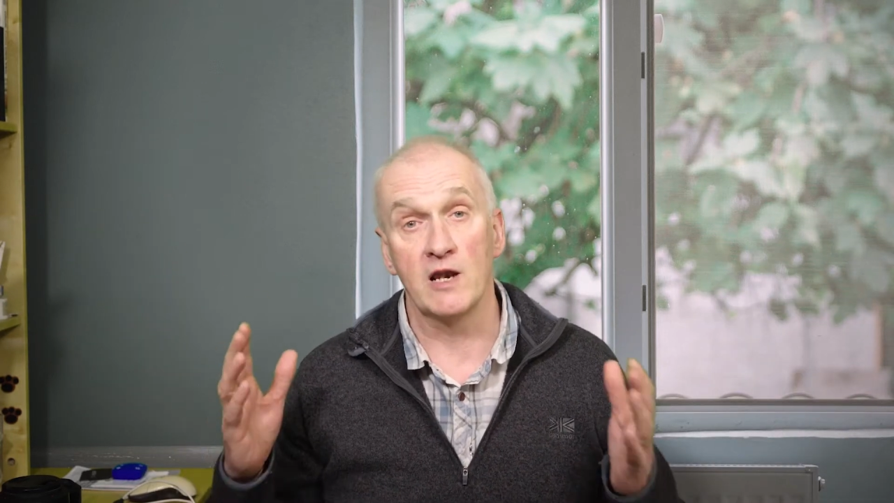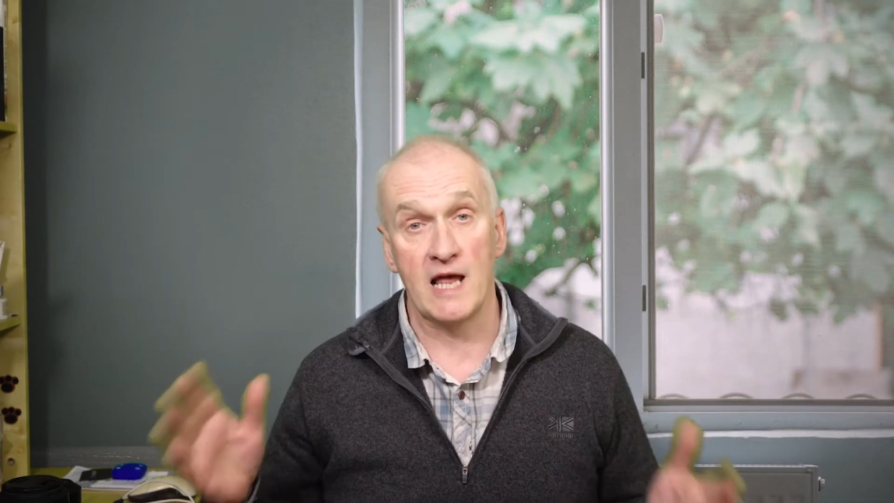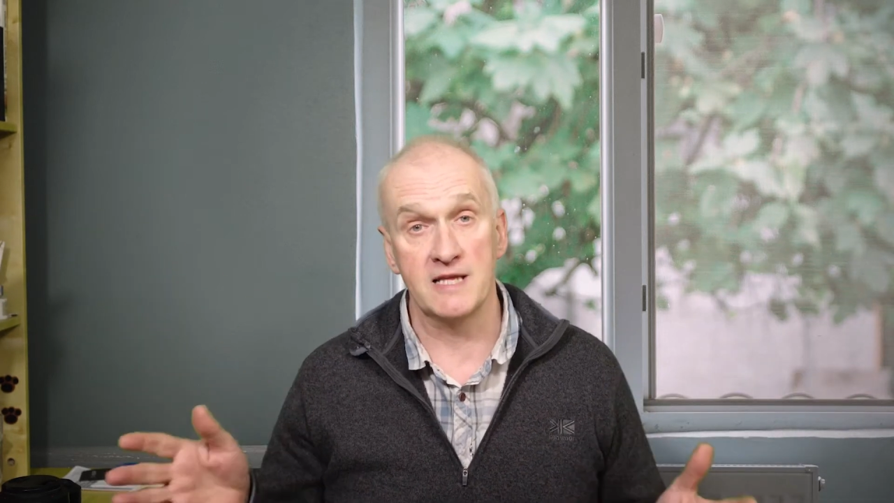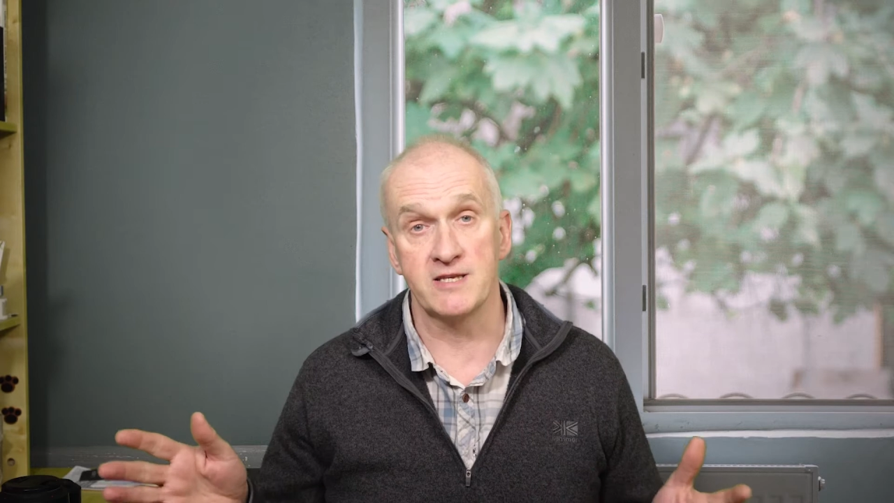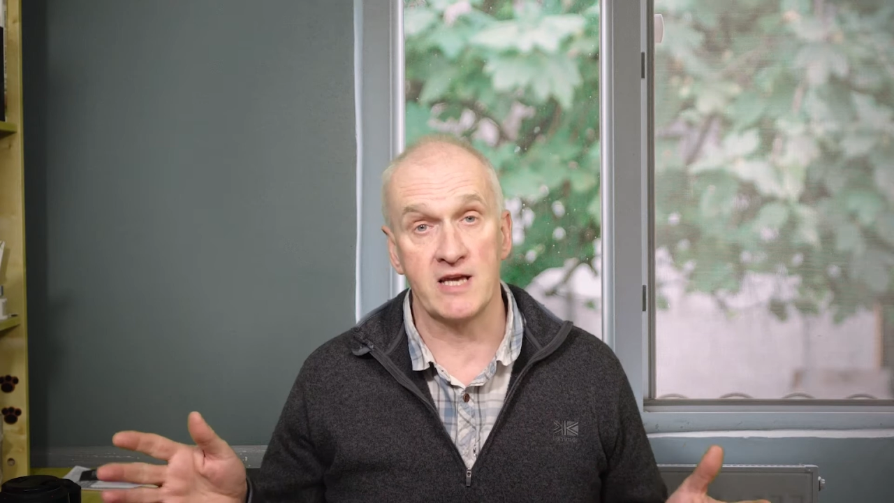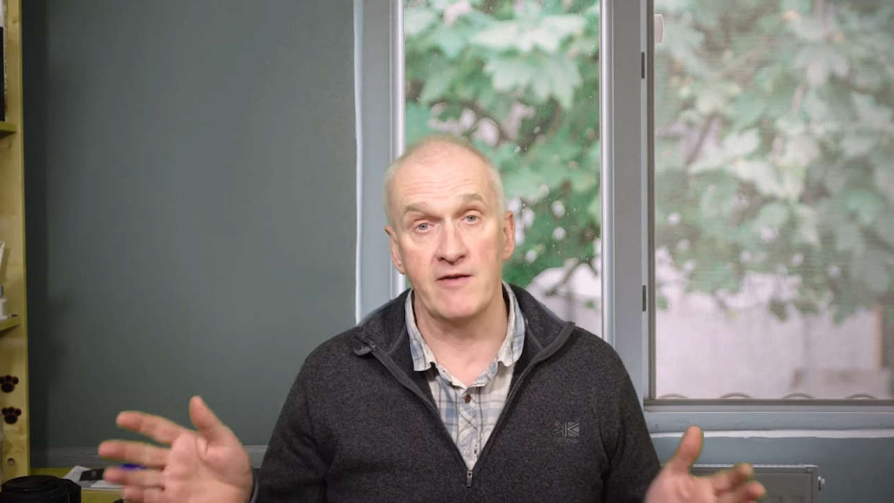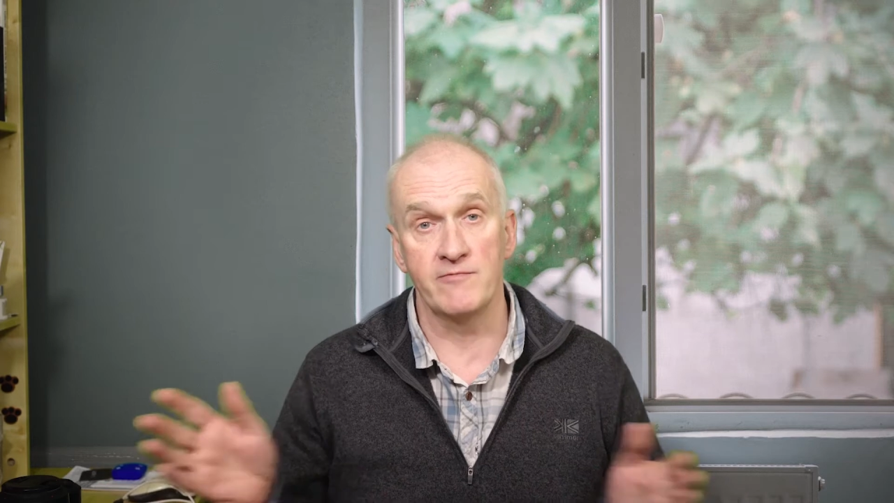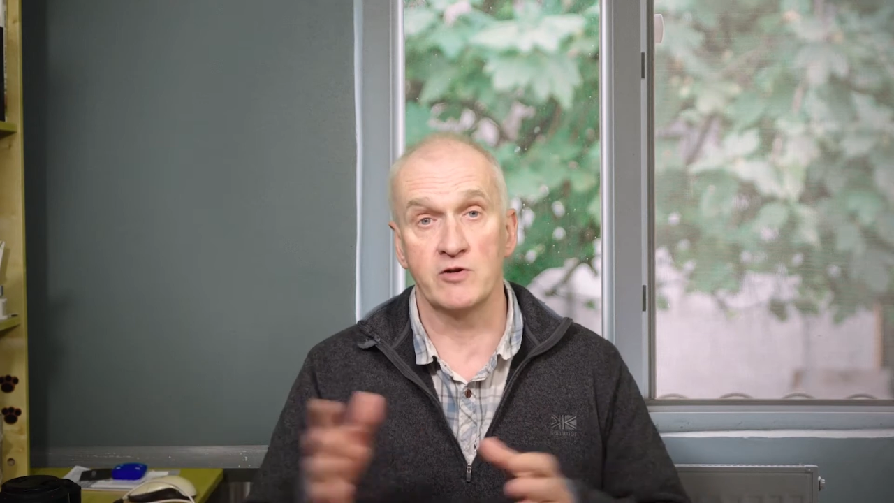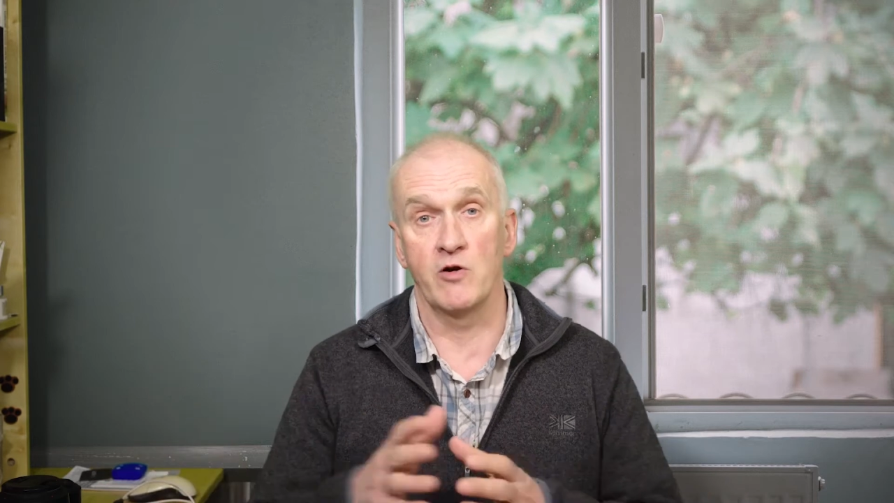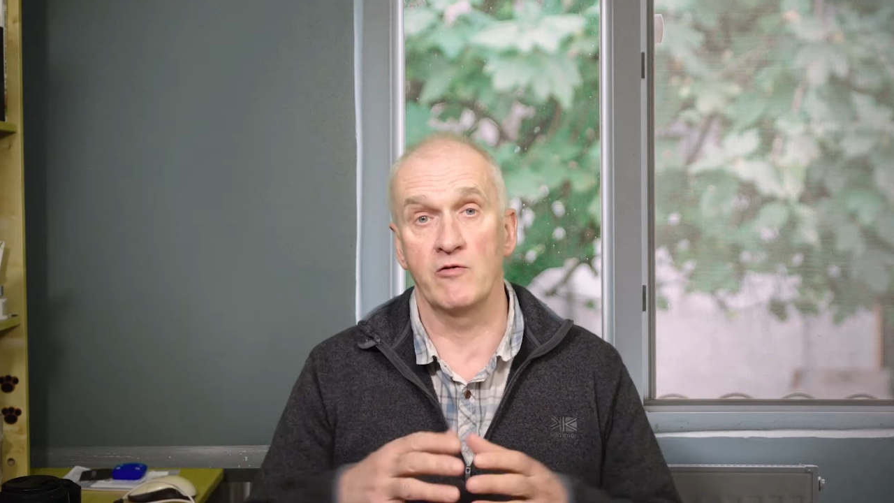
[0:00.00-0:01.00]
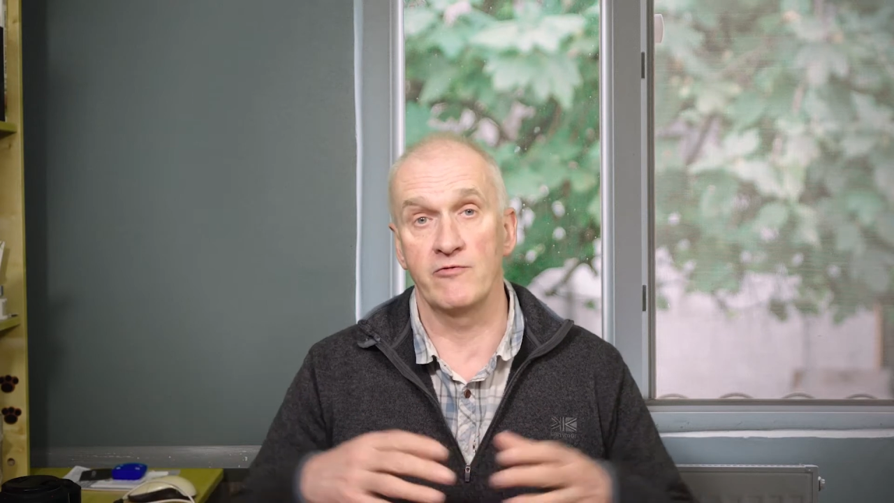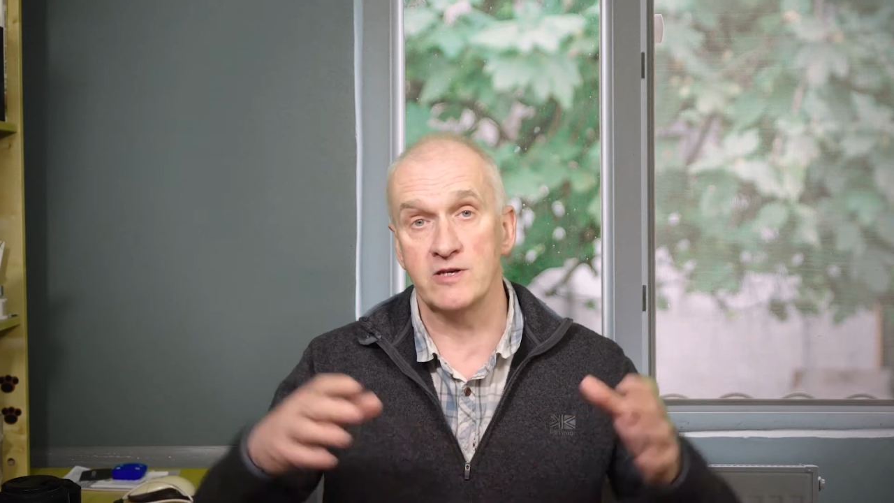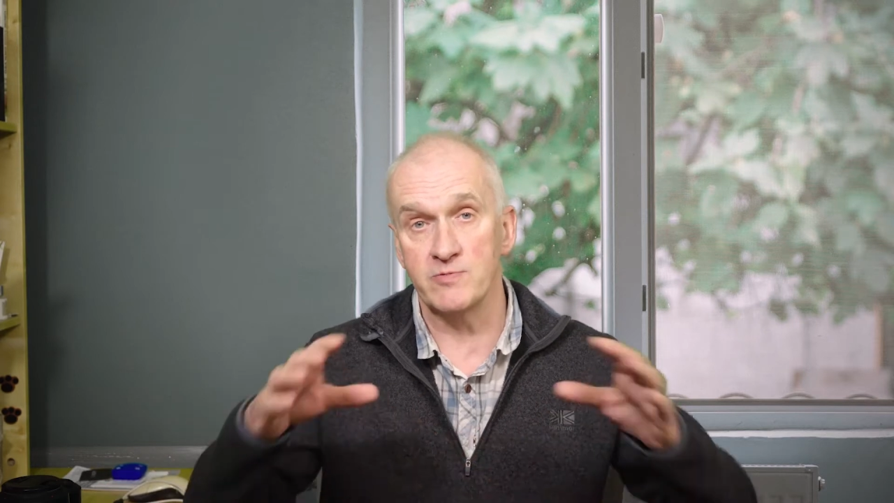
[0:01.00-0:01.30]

landscape photographies,